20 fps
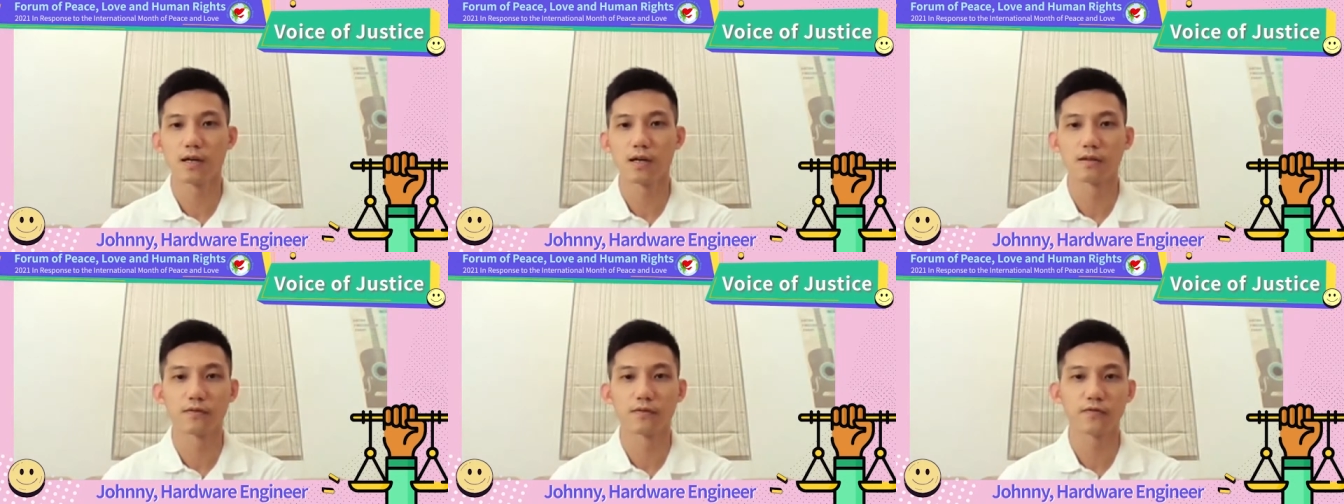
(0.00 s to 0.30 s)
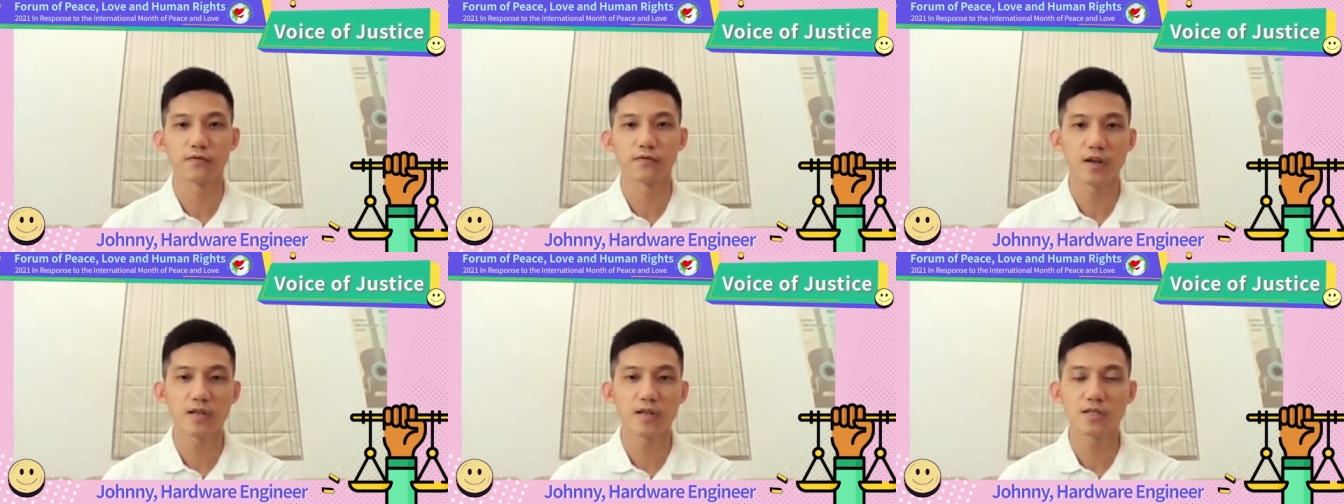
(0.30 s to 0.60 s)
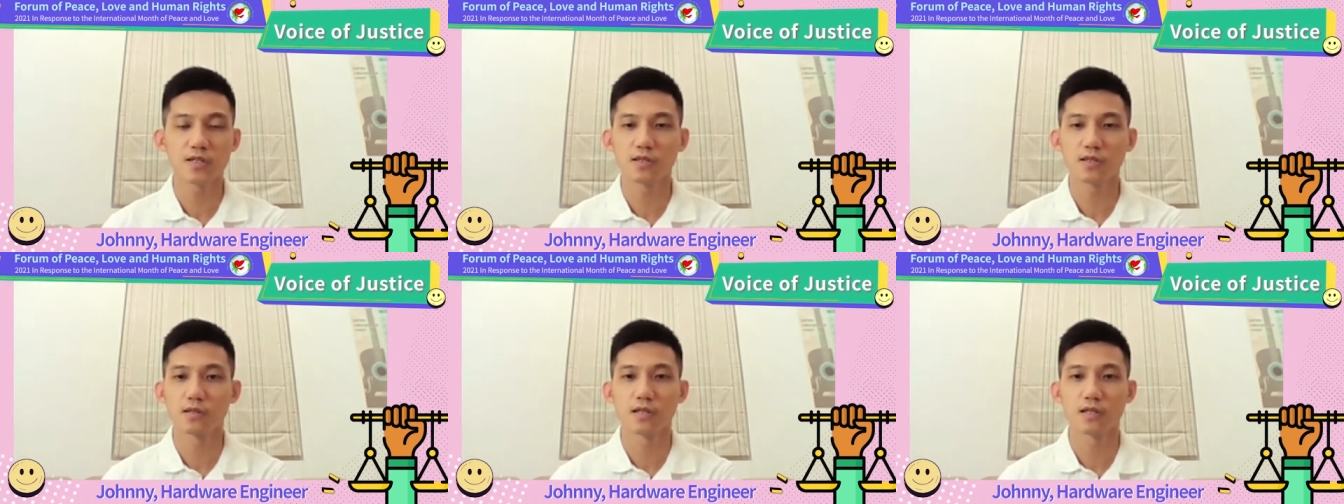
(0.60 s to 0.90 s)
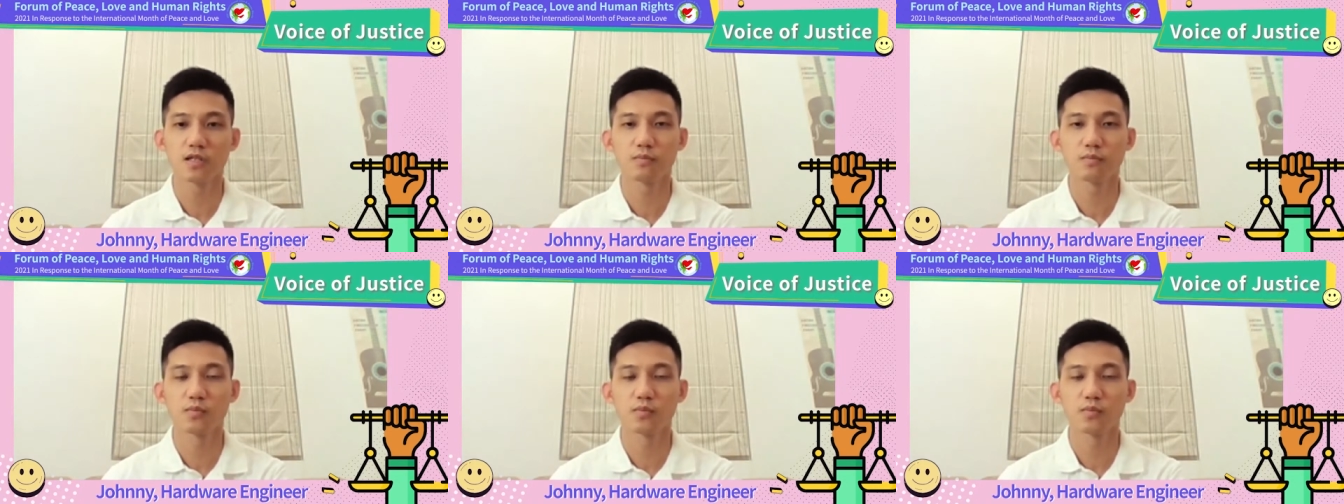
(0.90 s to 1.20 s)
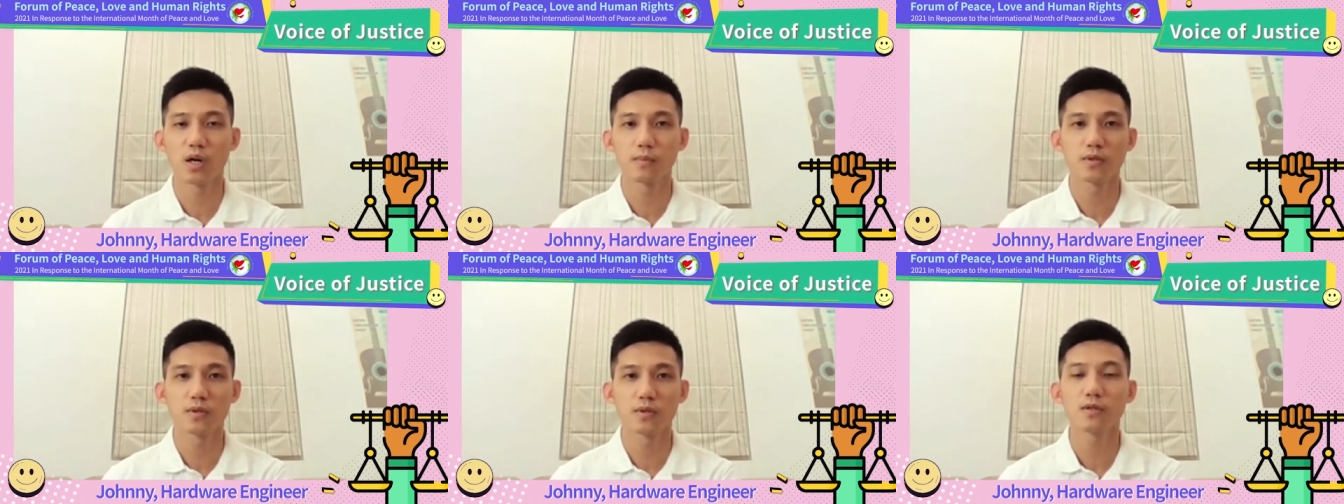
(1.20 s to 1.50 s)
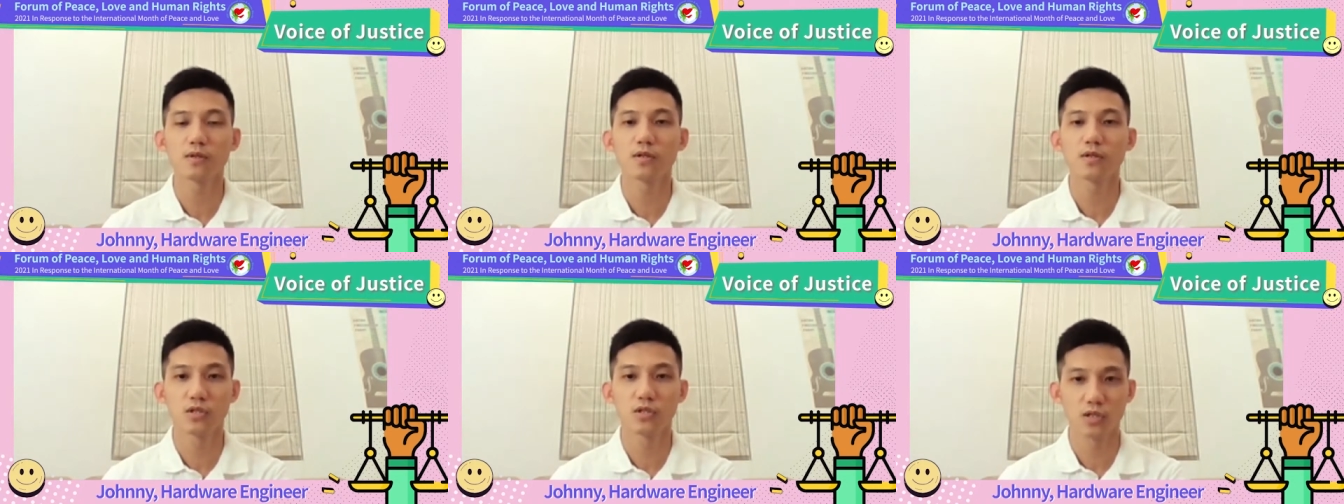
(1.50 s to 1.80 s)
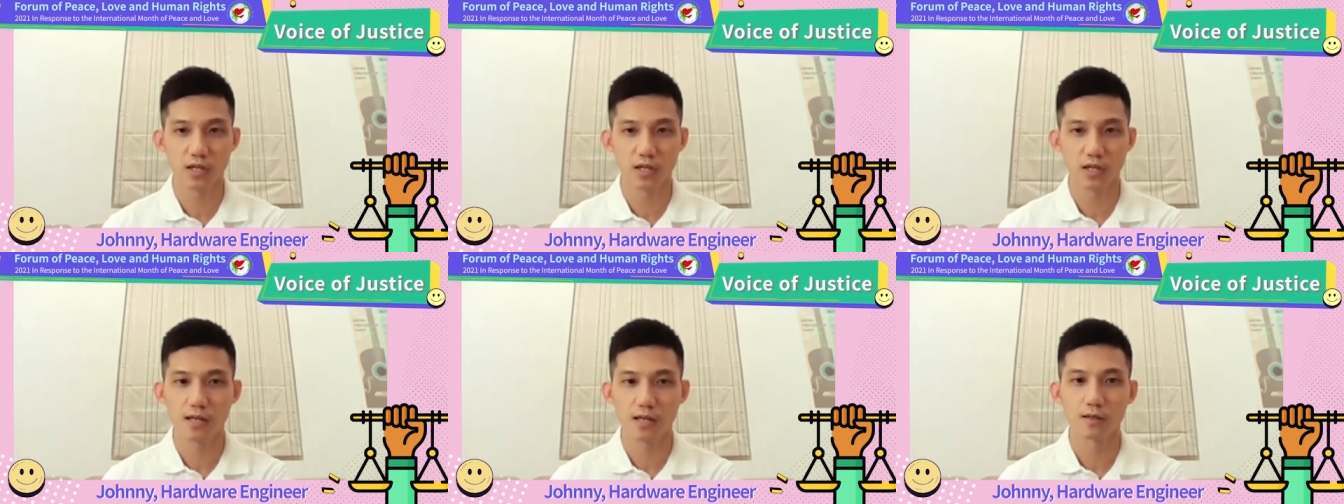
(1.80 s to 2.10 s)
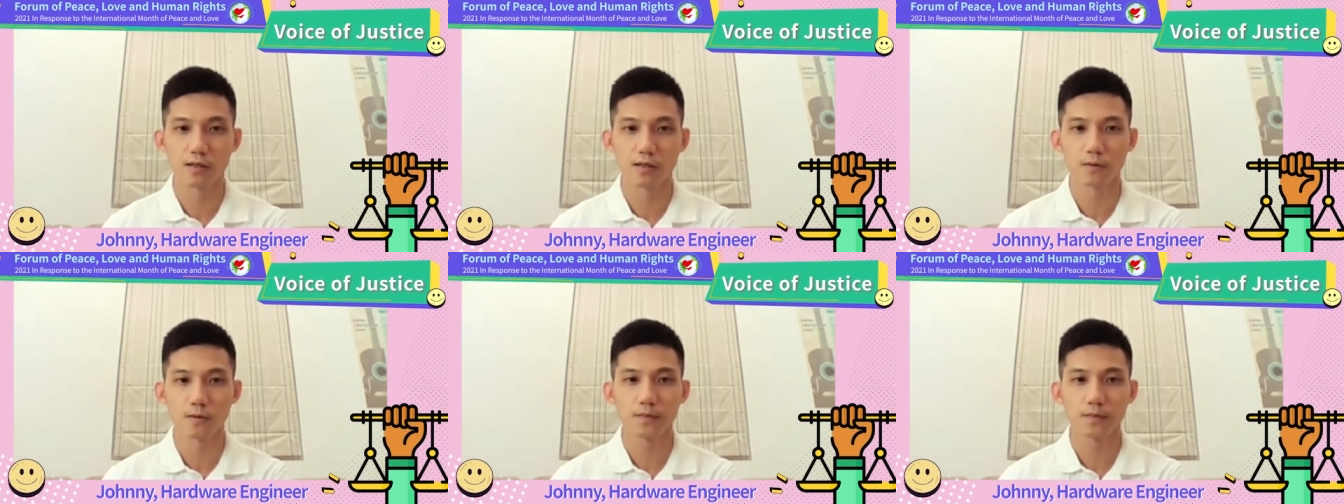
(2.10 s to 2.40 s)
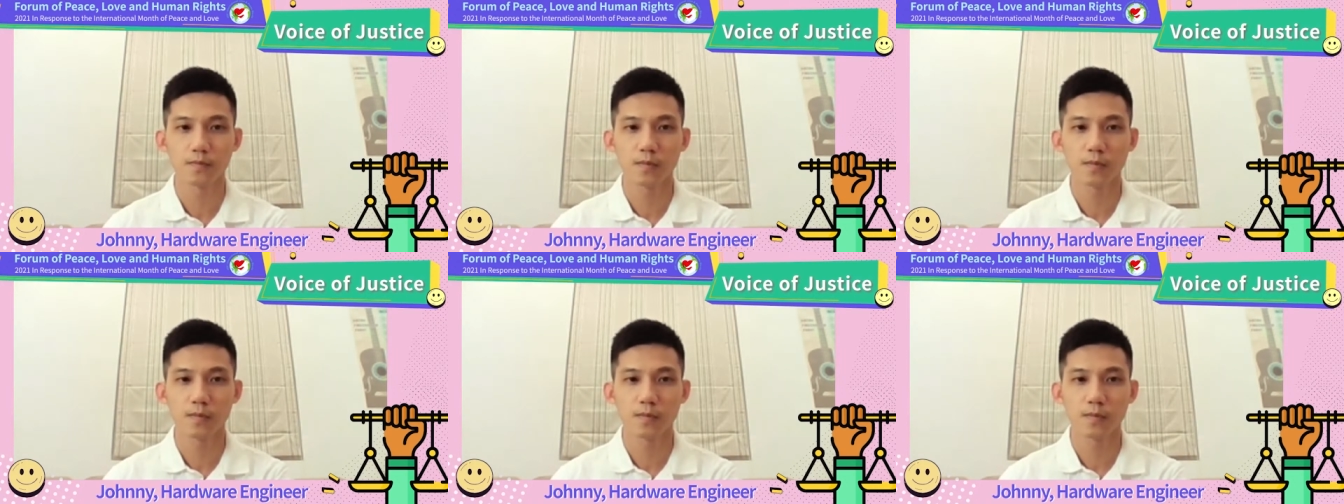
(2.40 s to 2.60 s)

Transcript: and face this problem together.